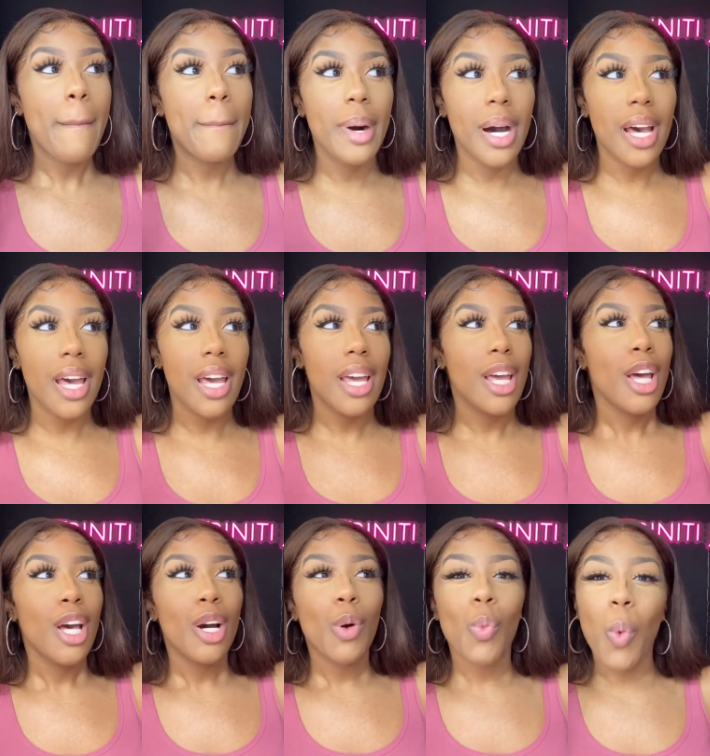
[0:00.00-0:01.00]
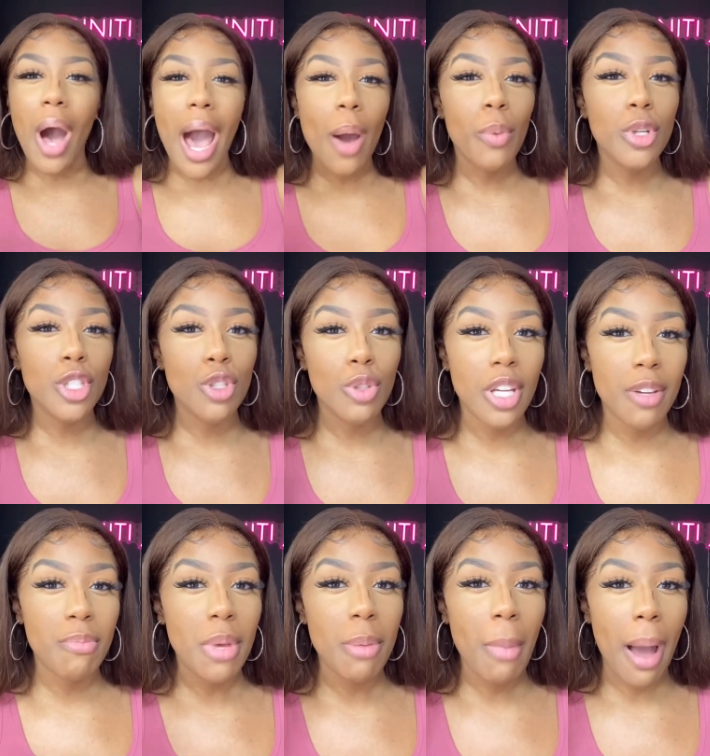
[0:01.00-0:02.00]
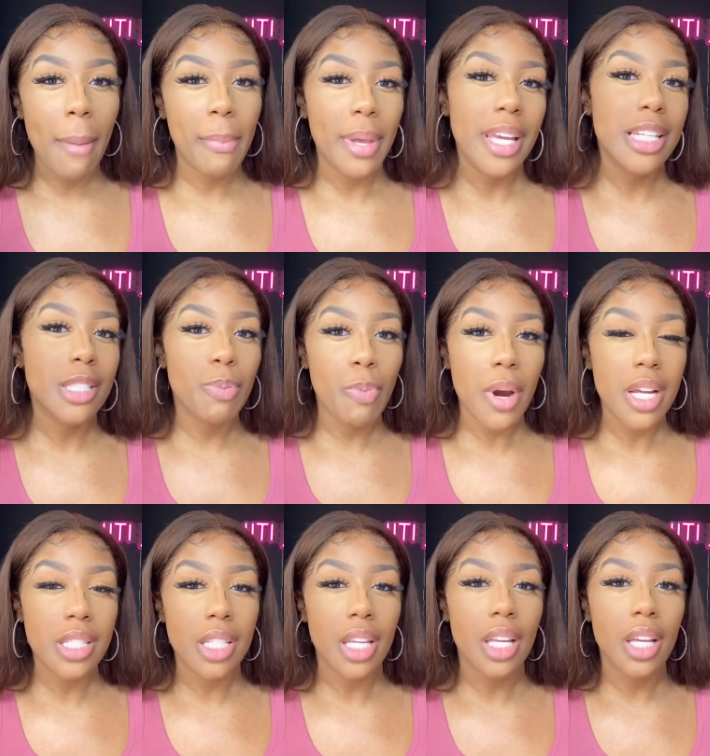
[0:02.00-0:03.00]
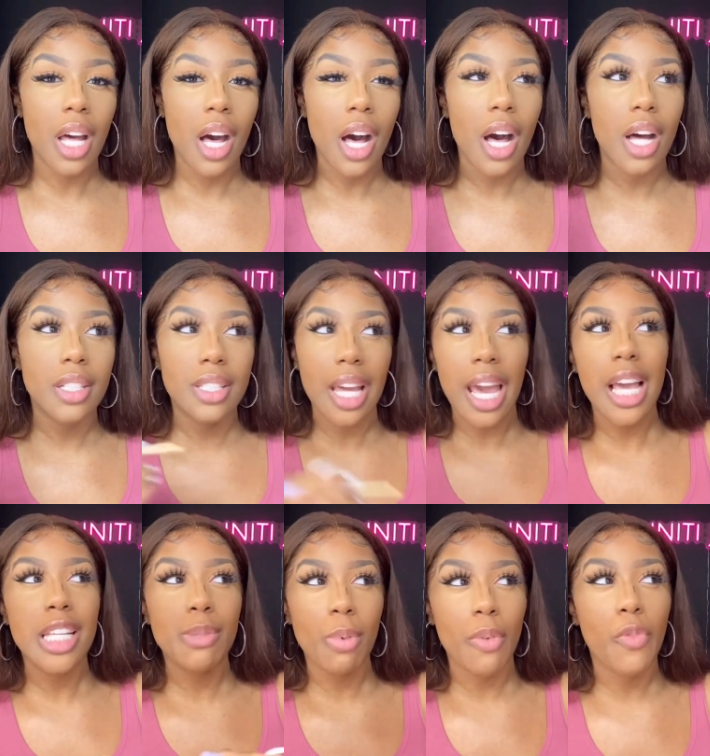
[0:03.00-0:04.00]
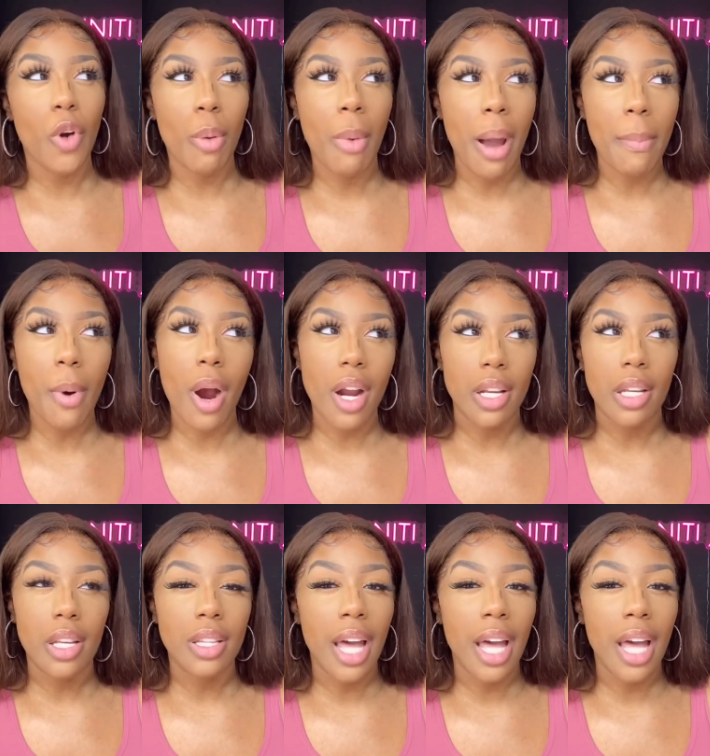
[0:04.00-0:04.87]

but why would you give me my biggest present days before my party?